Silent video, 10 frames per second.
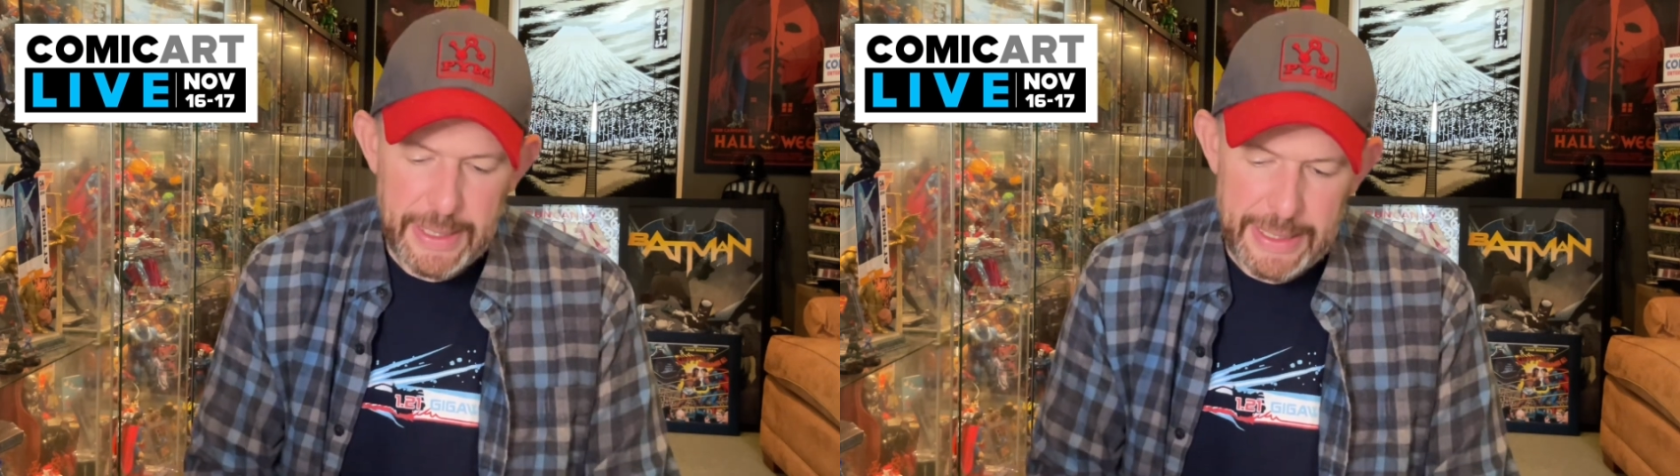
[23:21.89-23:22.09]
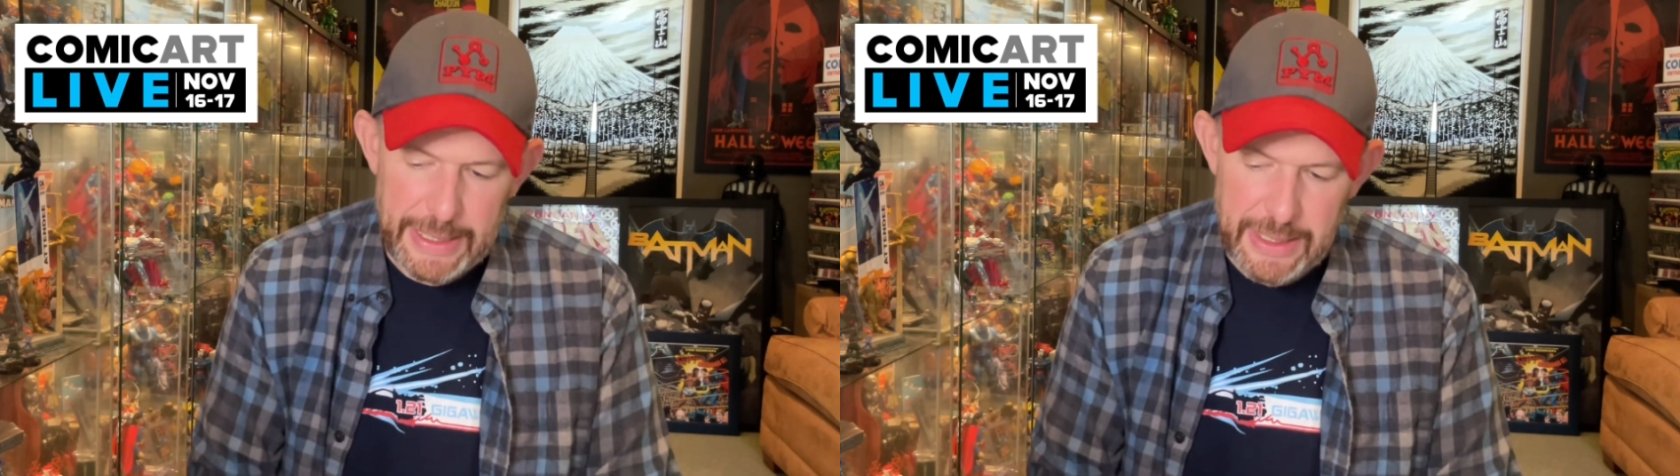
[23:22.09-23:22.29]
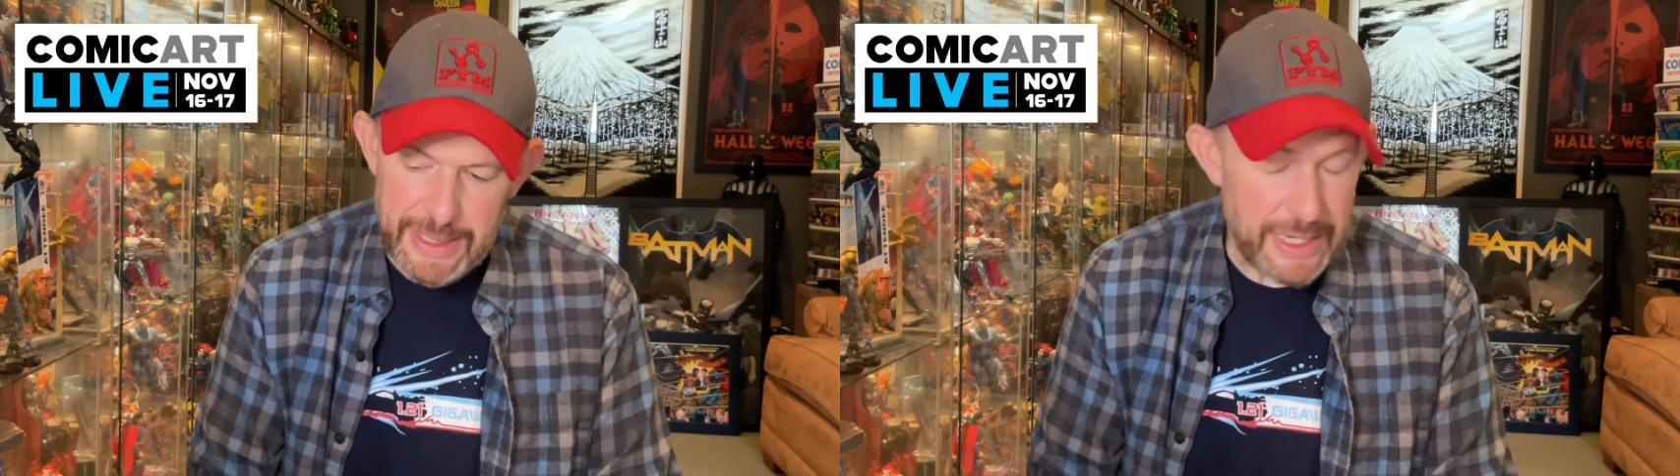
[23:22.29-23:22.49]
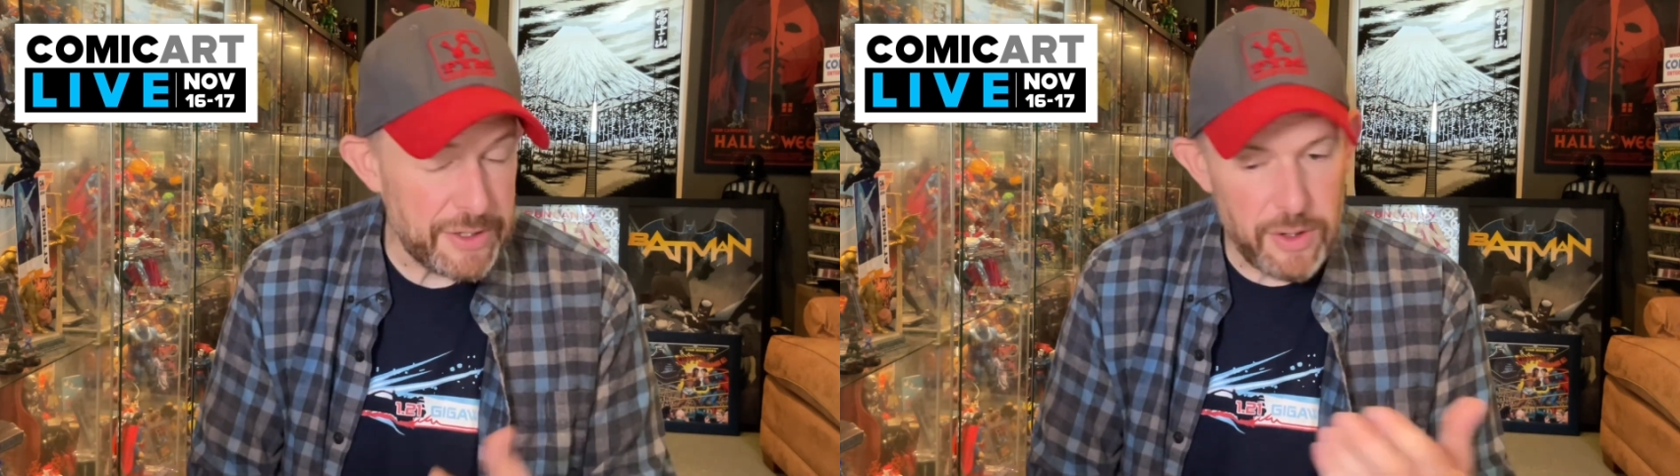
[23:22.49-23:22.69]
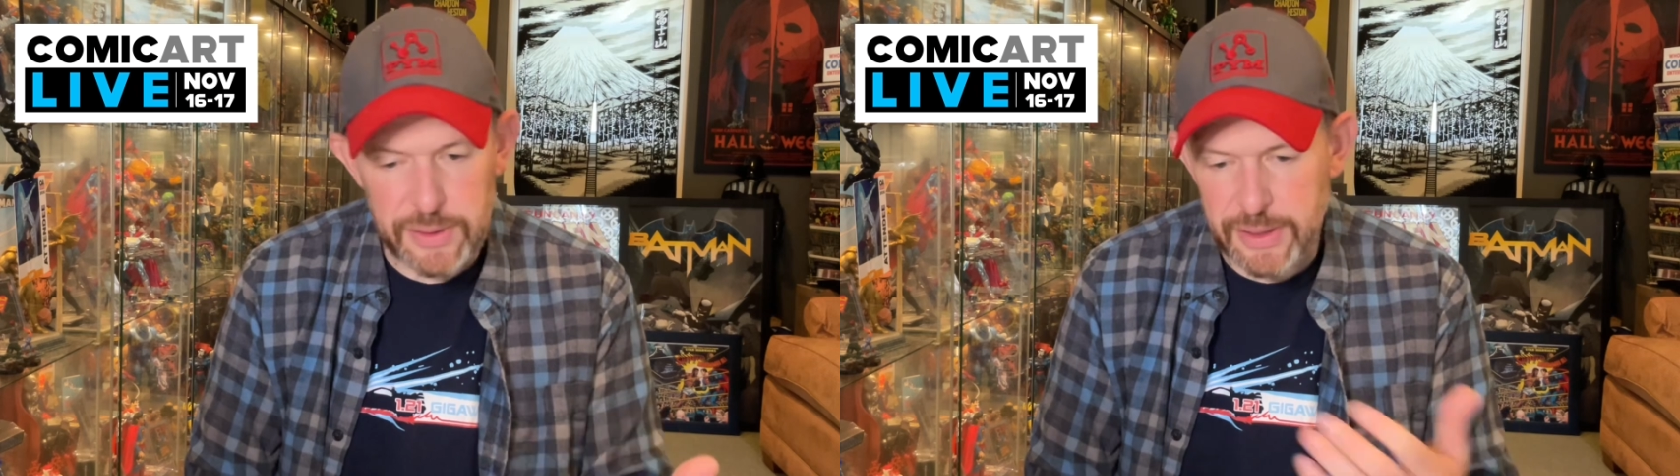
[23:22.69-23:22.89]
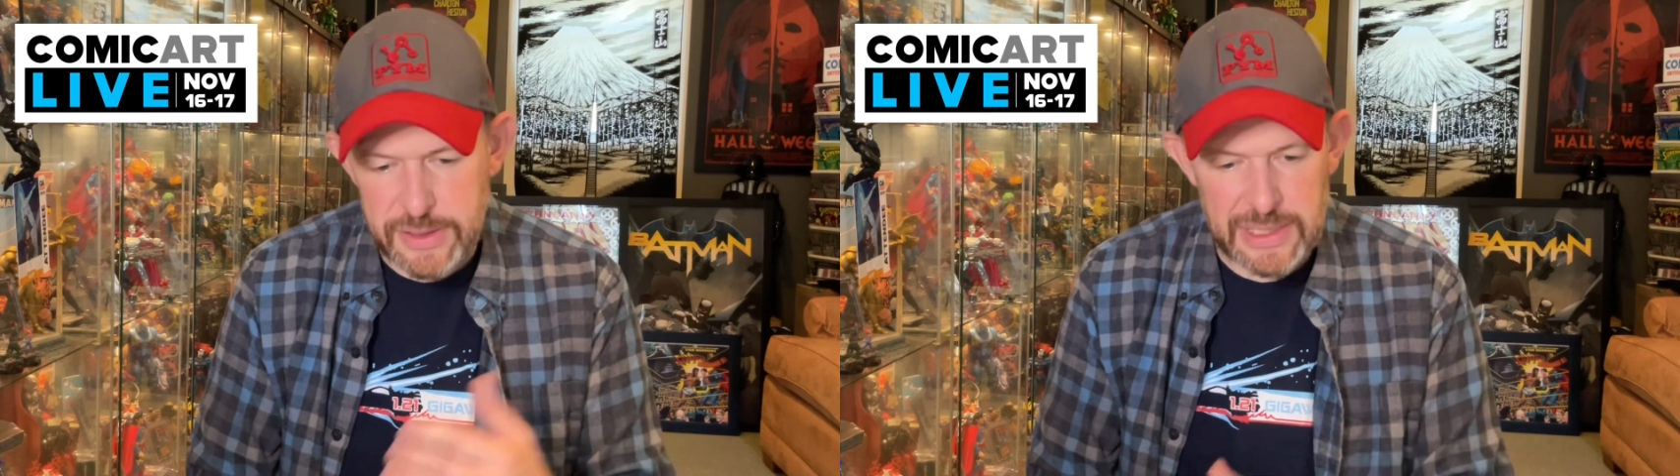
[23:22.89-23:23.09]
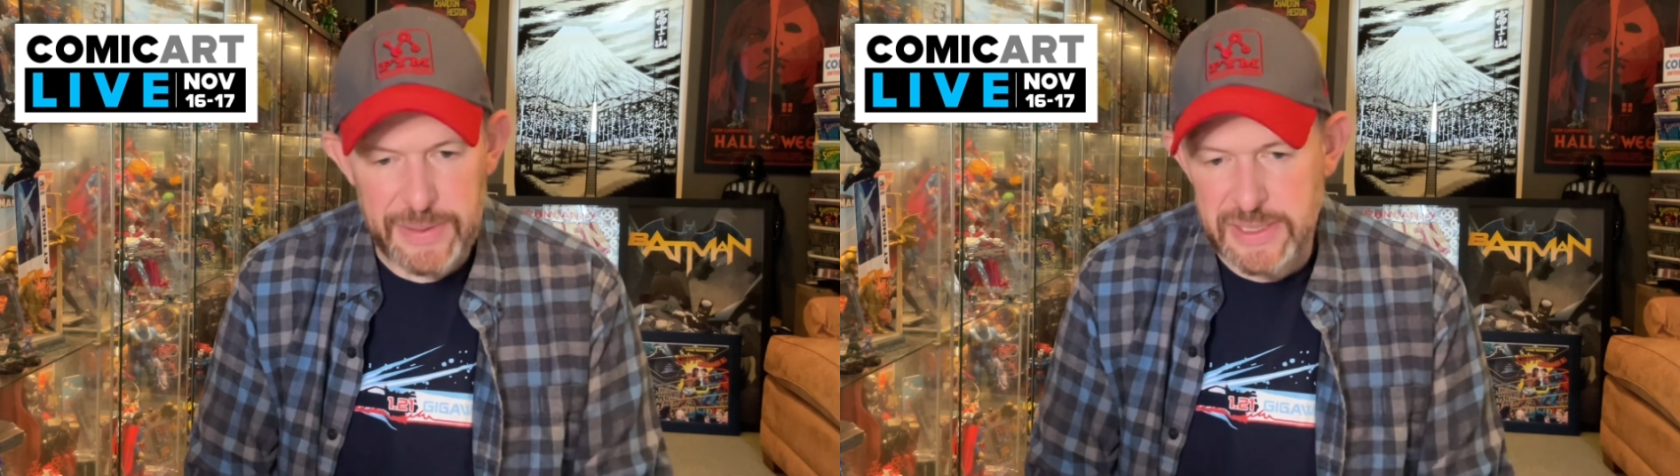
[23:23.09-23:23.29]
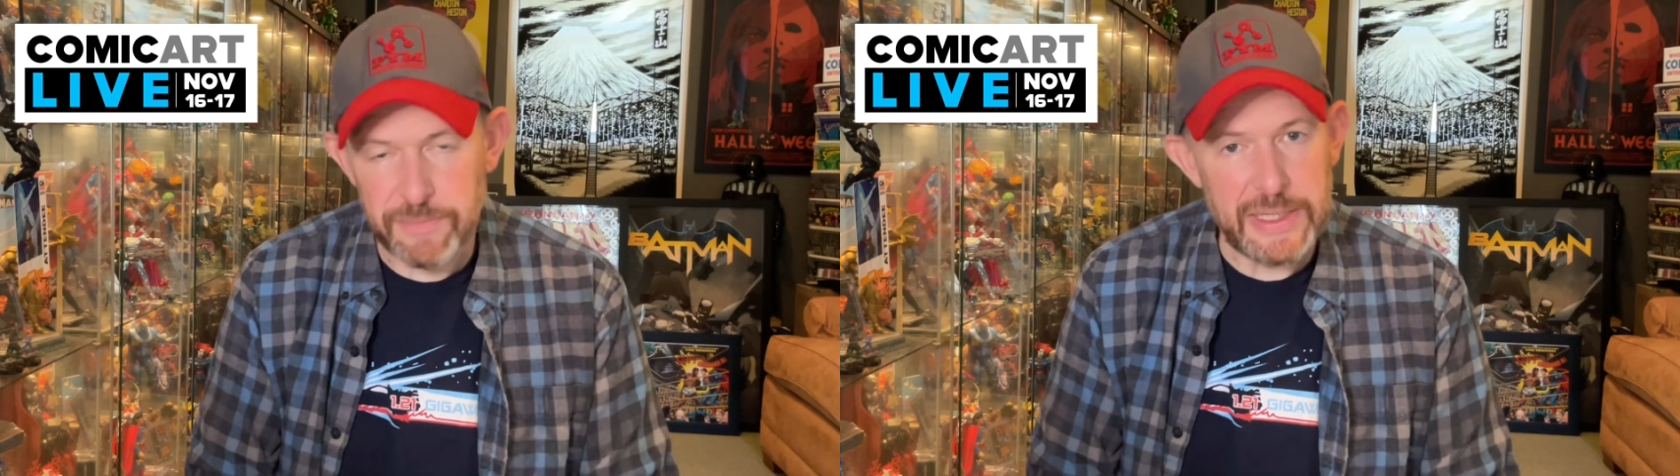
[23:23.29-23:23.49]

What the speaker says: and I know that there's going to be some